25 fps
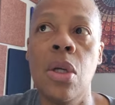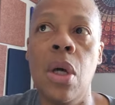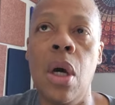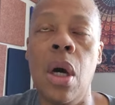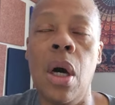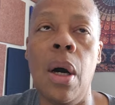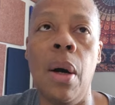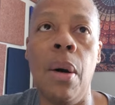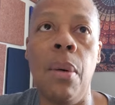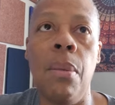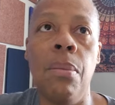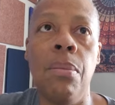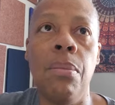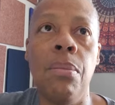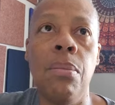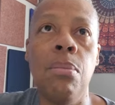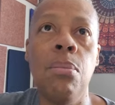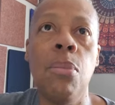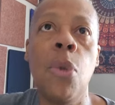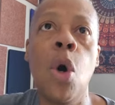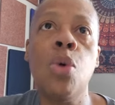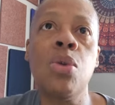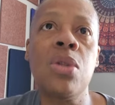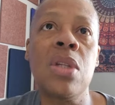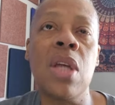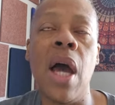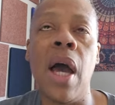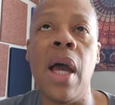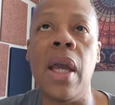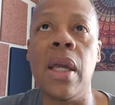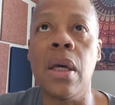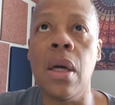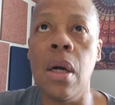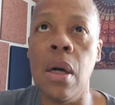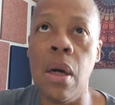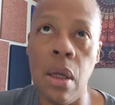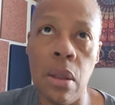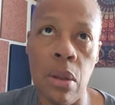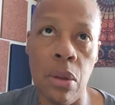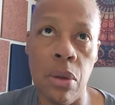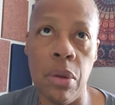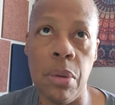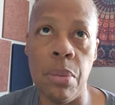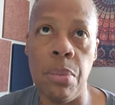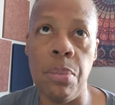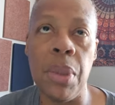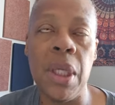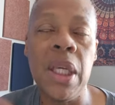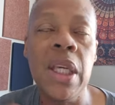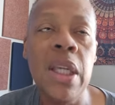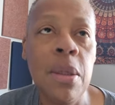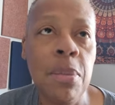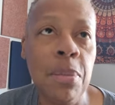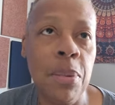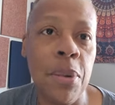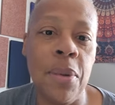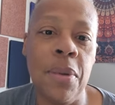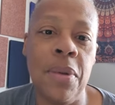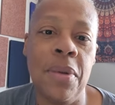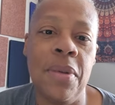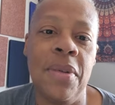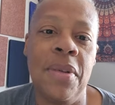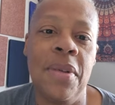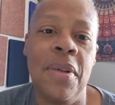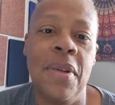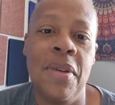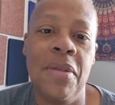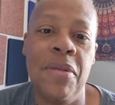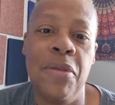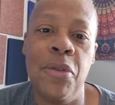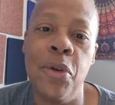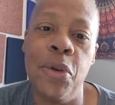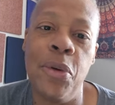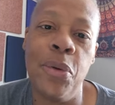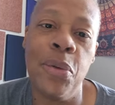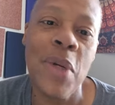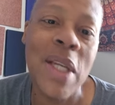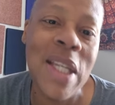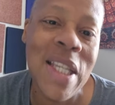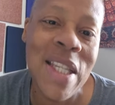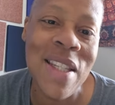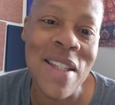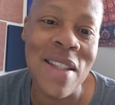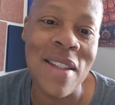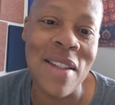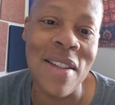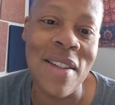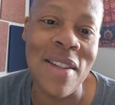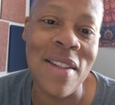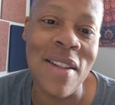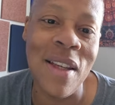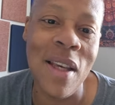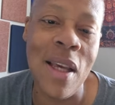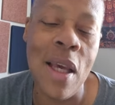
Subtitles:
multicolored people for a reason.